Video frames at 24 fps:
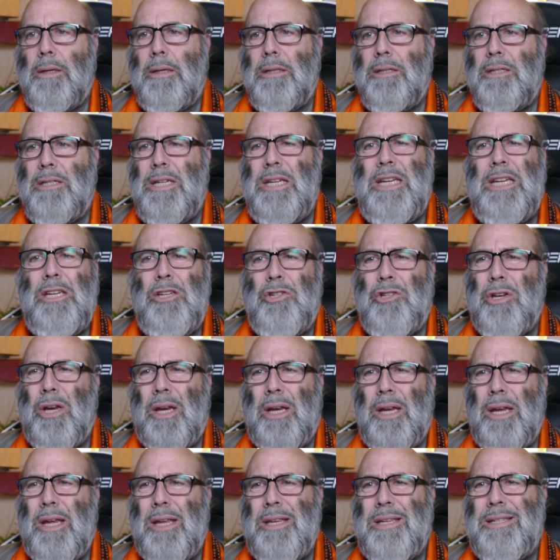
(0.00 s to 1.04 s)

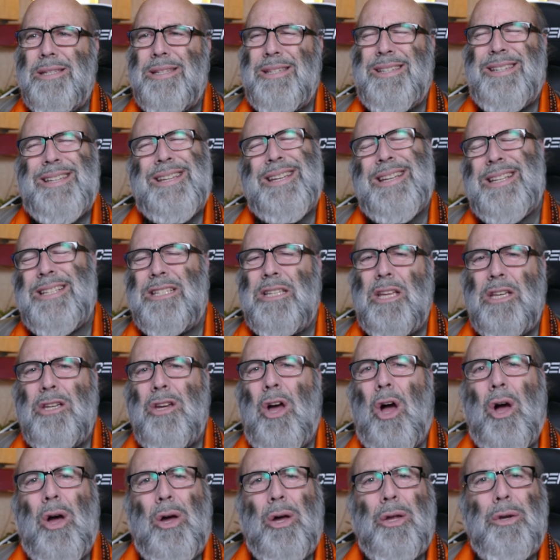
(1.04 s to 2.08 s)
teaching isn't, it's an
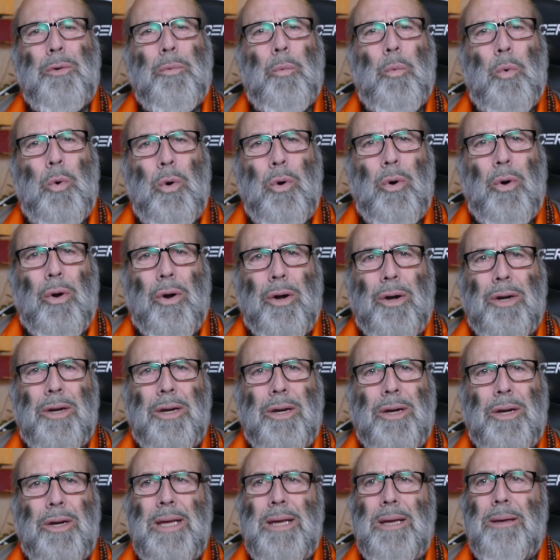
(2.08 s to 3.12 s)
odd word
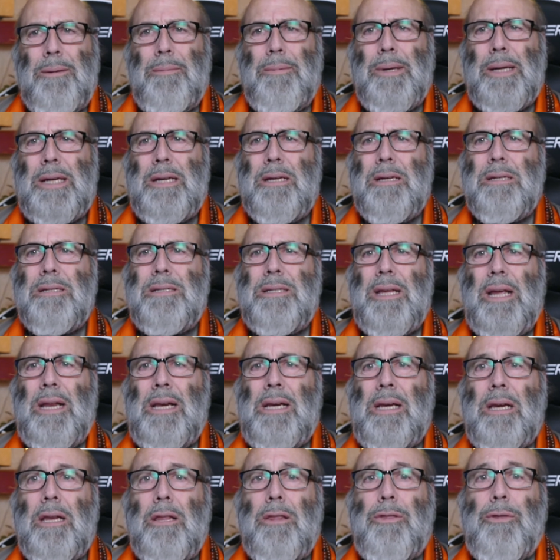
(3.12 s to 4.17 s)
because in
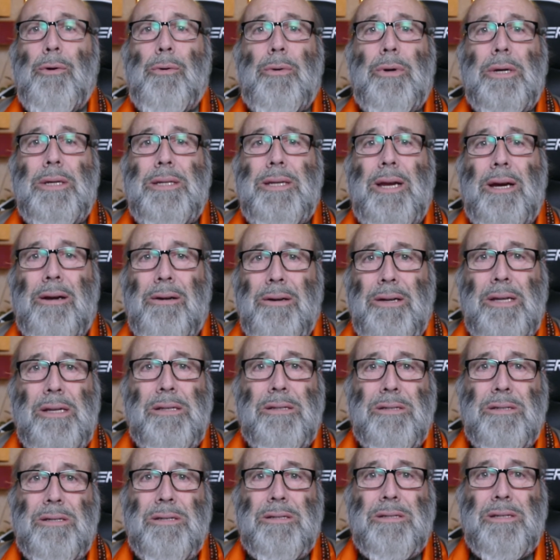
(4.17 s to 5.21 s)
an
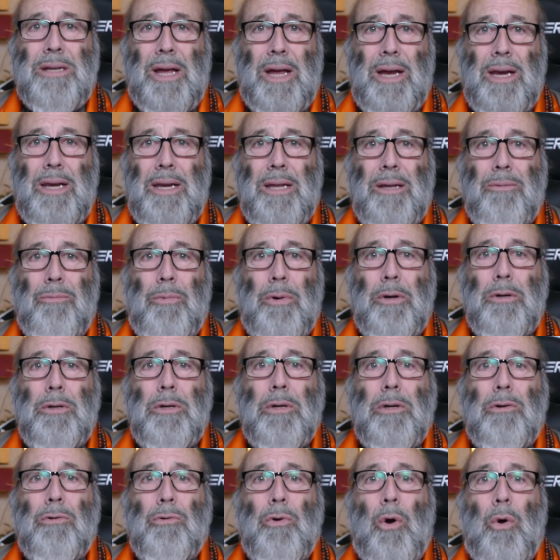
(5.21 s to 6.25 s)
authoritarian society where you
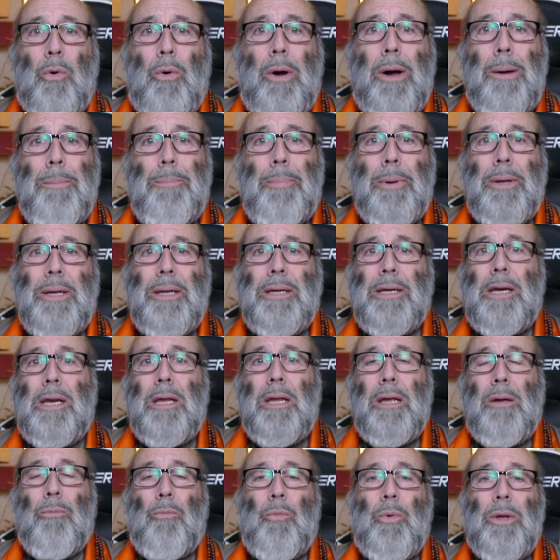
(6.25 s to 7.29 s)
grow up in,
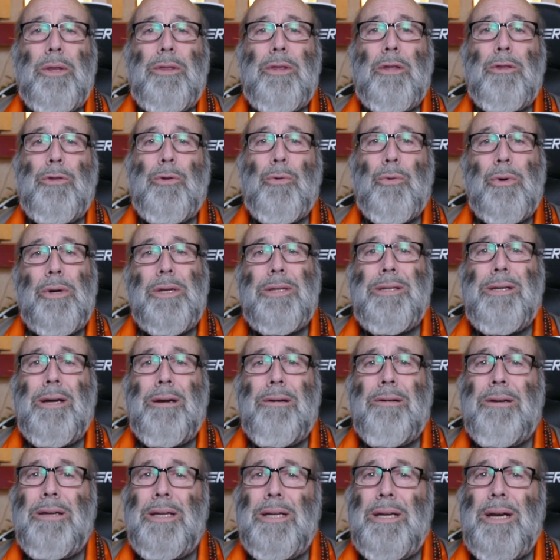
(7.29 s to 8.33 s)
with
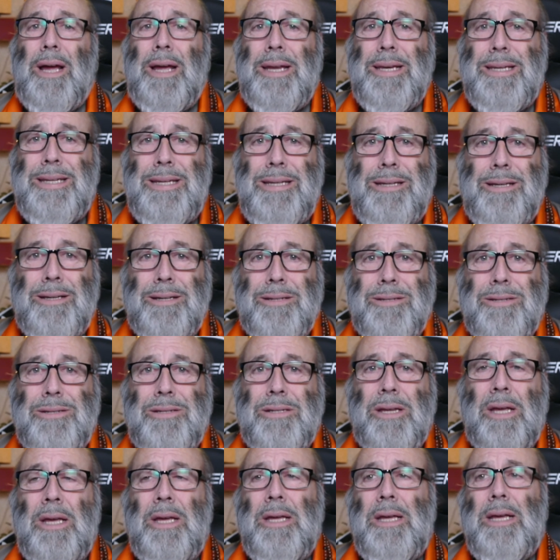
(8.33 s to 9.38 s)
authoritarian
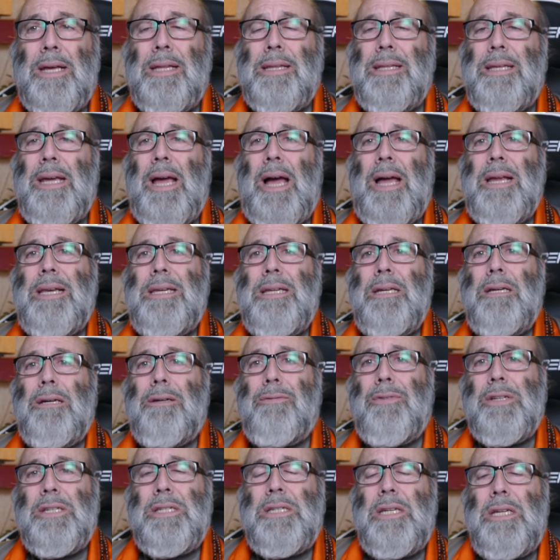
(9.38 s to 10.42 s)
ideas, the idea
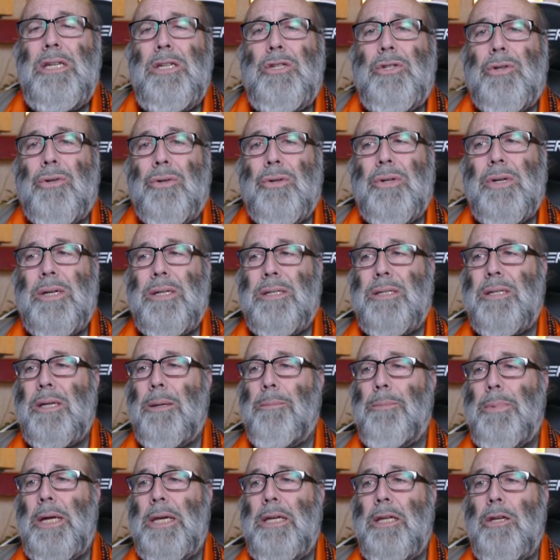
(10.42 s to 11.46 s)
of a teacher is
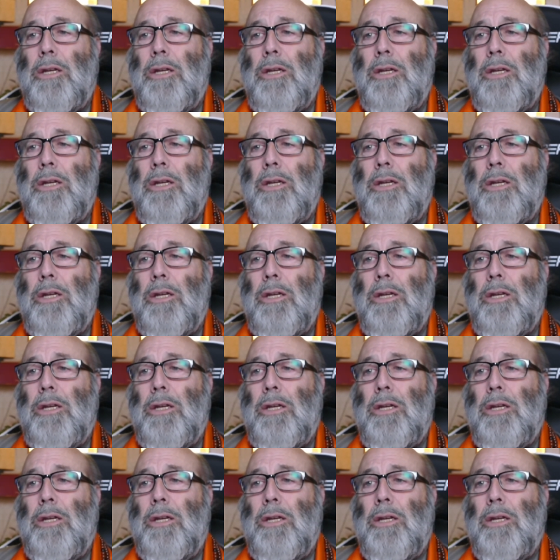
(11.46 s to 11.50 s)
somebody